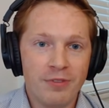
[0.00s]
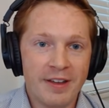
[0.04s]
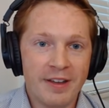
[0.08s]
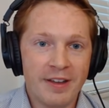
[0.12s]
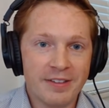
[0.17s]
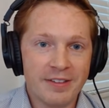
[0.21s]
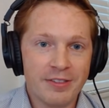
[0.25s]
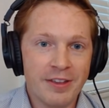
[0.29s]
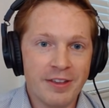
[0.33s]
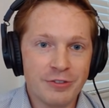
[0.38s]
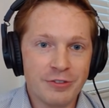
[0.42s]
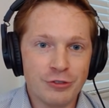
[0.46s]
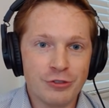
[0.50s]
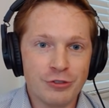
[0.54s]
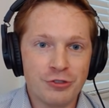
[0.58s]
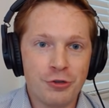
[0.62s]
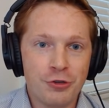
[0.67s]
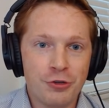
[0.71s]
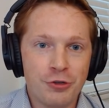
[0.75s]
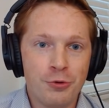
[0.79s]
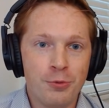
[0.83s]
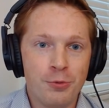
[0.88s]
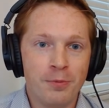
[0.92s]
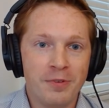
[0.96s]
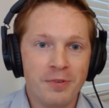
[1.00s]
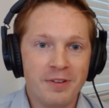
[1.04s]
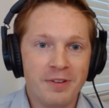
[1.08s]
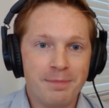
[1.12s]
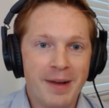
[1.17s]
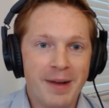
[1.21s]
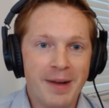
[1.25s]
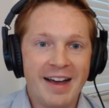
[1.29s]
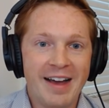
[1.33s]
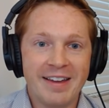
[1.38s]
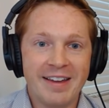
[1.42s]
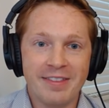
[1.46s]
Like, that's just too
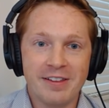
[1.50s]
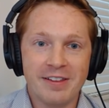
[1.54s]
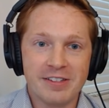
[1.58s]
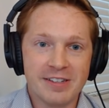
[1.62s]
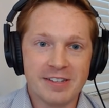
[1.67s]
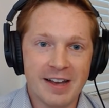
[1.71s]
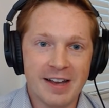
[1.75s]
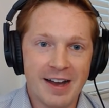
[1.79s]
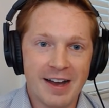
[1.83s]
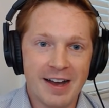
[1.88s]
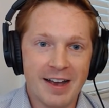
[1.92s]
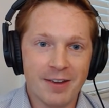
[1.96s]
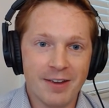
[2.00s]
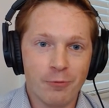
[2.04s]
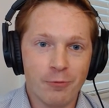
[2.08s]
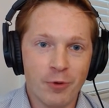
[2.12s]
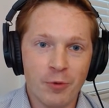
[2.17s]
pie in yeah. the sky.